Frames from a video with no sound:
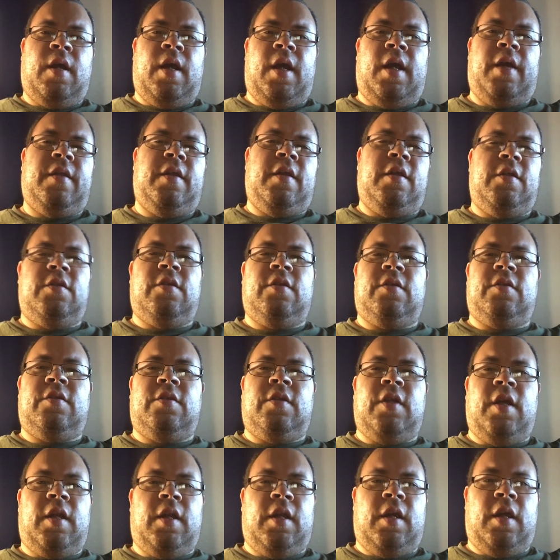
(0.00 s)
and then just
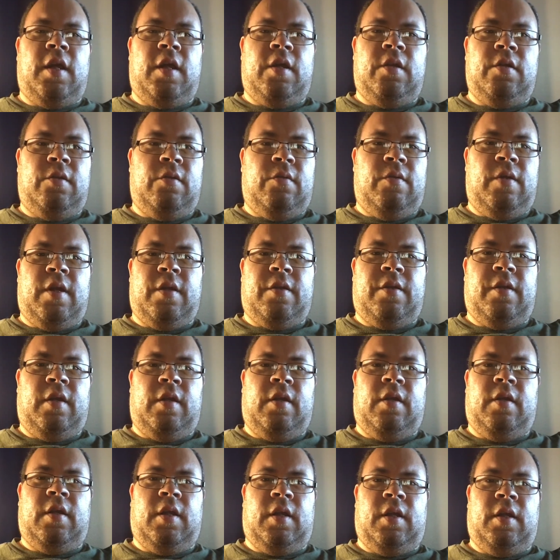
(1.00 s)
sit and do
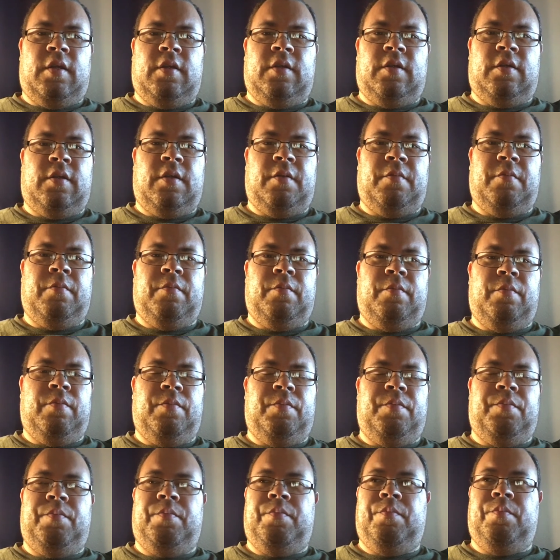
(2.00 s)
nothing, and in some
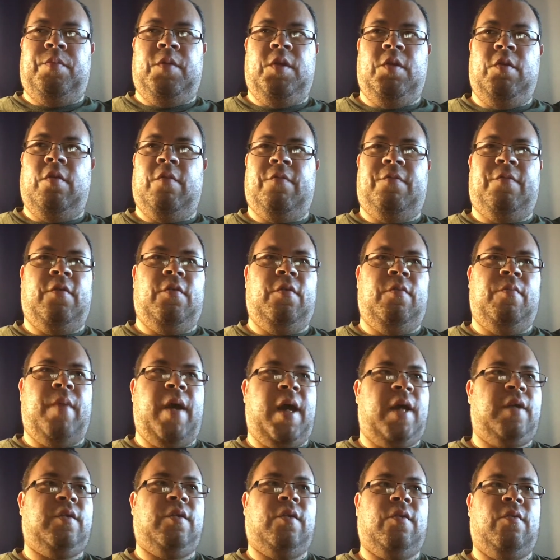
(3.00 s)
beautiful
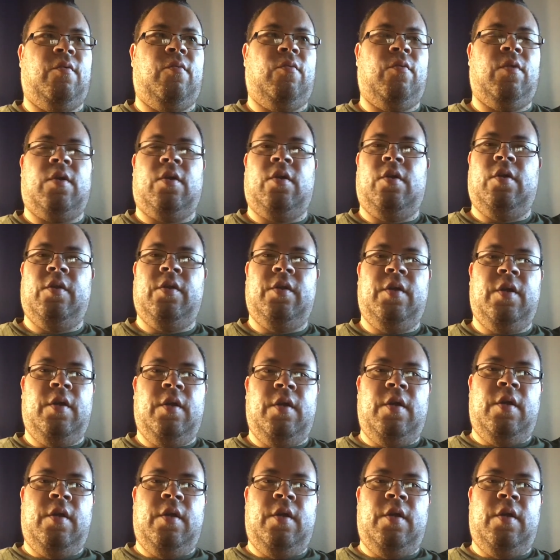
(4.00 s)
magical world